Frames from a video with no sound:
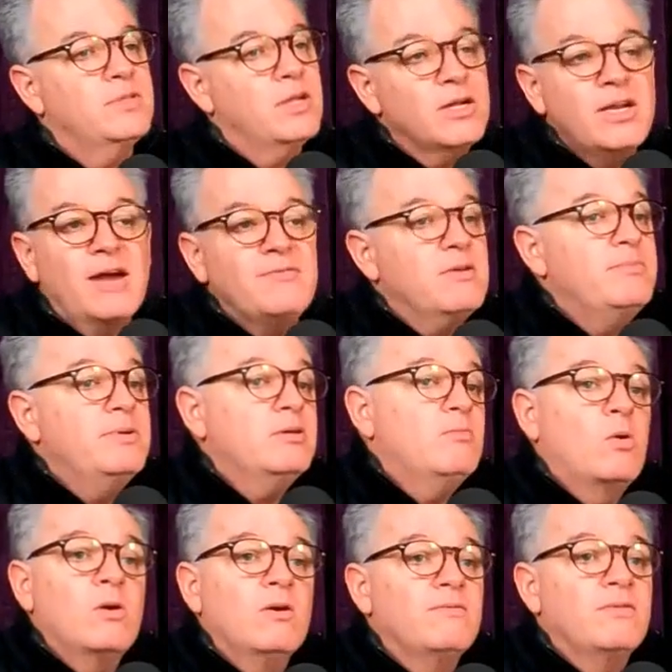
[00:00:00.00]
going to have to build
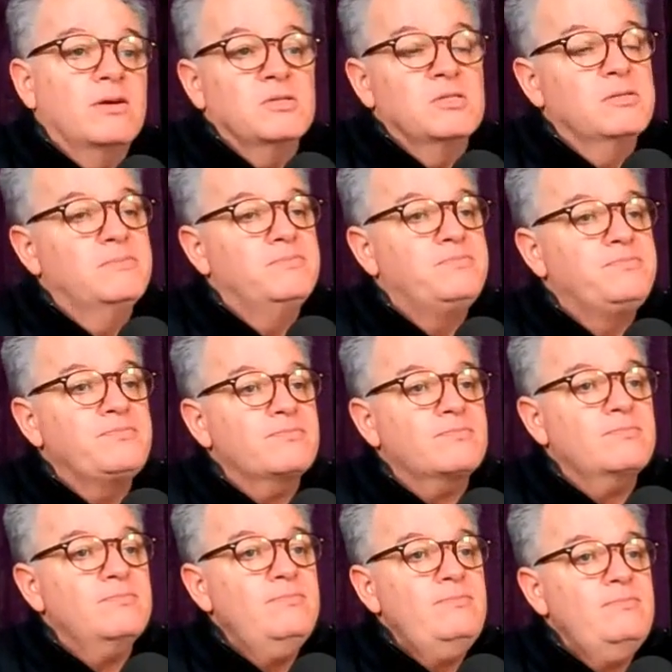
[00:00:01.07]
more of those.
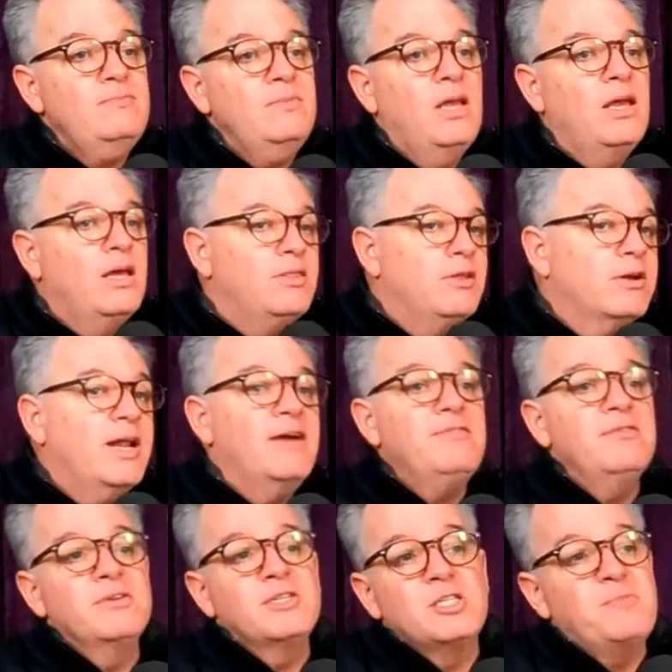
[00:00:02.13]
They're going to have to
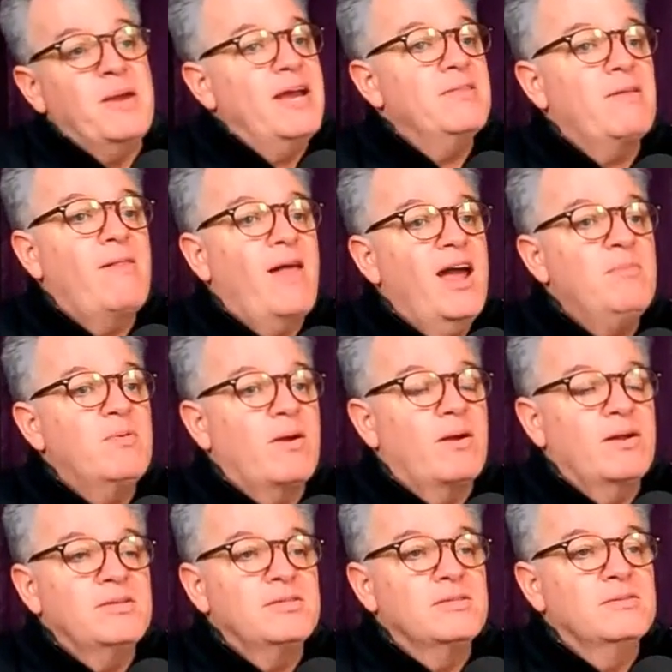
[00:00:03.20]
expand the
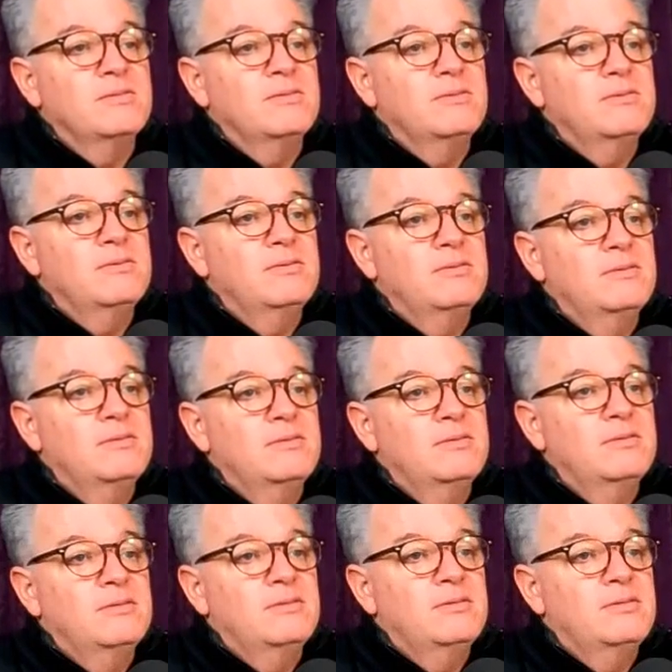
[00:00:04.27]
libraries.
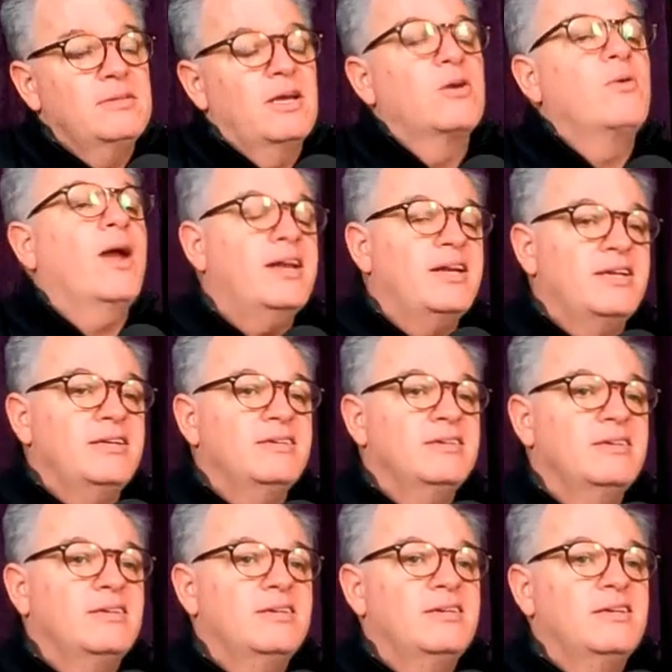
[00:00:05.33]
Now, granted,
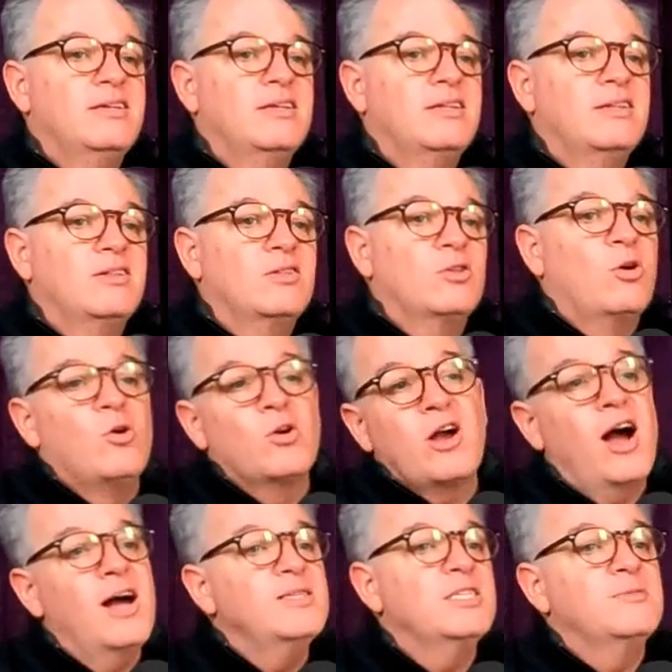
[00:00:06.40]
the whole
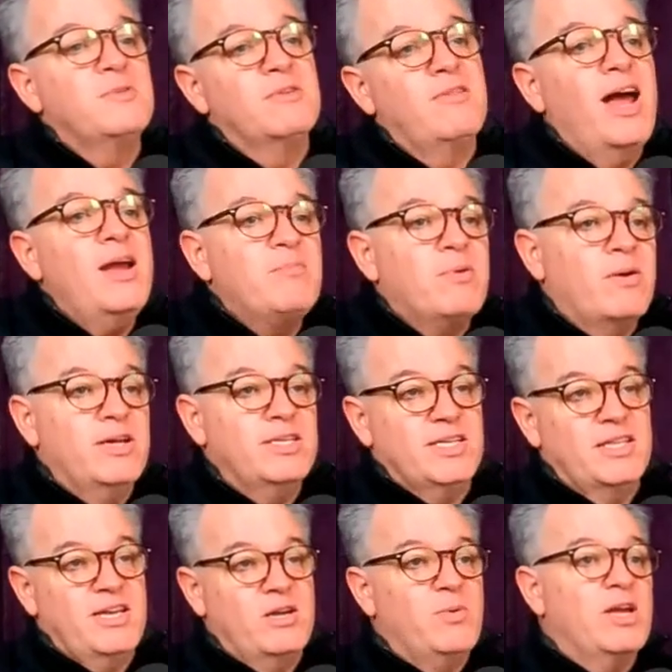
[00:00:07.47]
concept of libraries, I
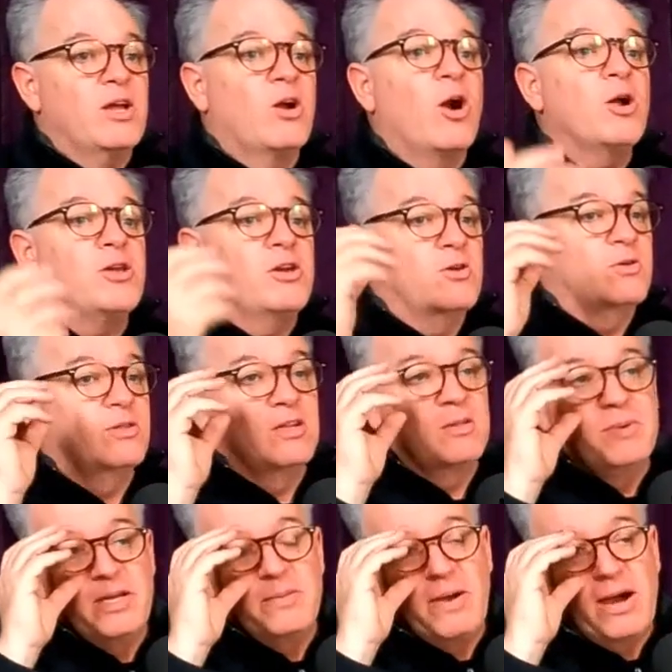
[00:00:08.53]
think we can argue a little
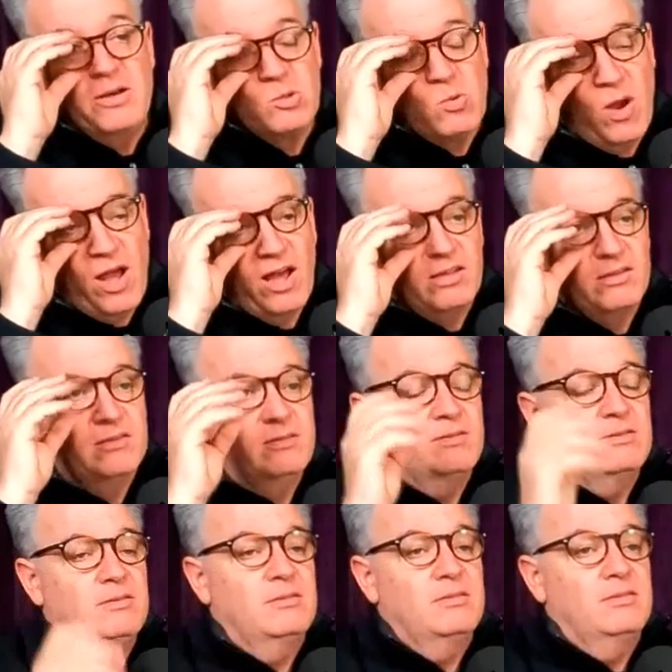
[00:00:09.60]
bit about as well.
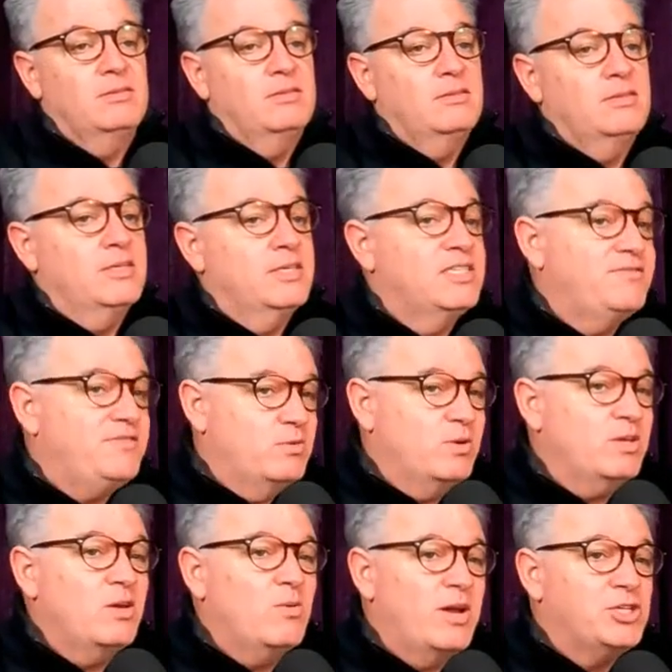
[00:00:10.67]
Because if you
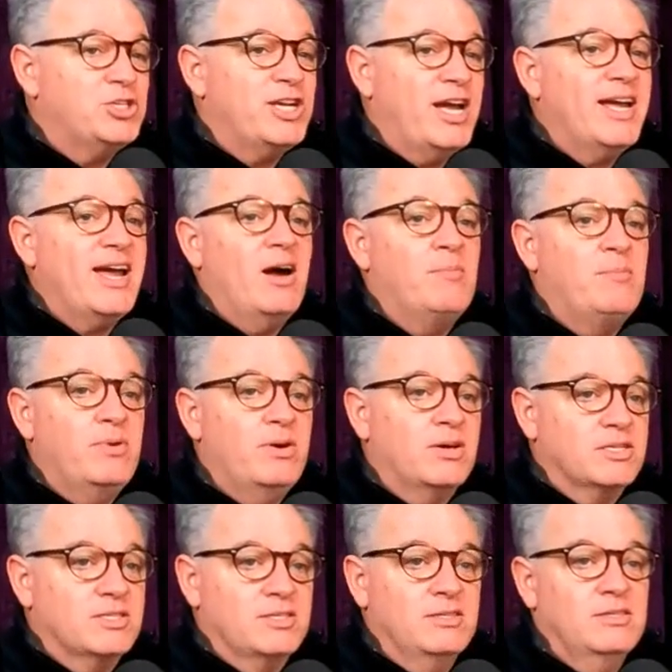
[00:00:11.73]
really want to check out
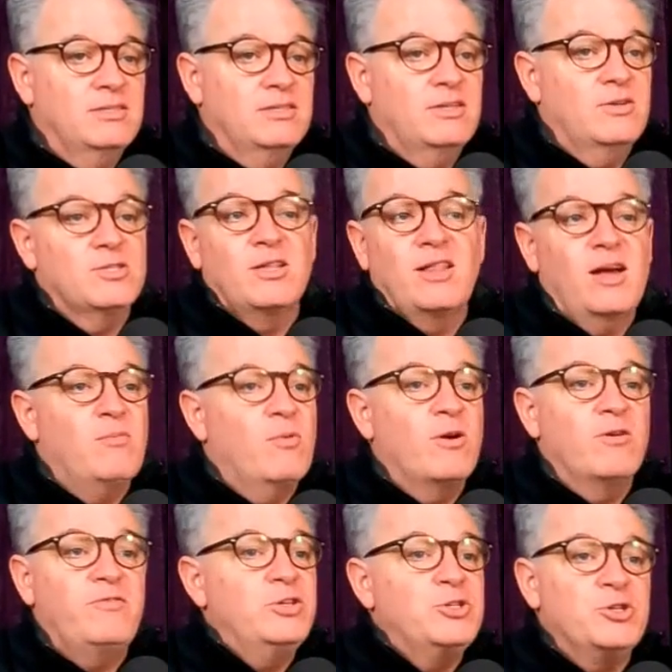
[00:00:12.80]
books, there's a lot more
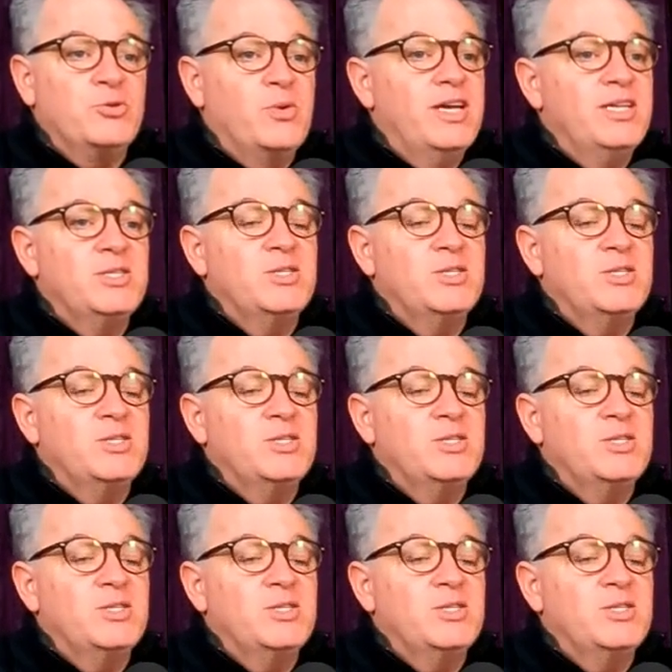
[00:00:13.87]
efficient ways to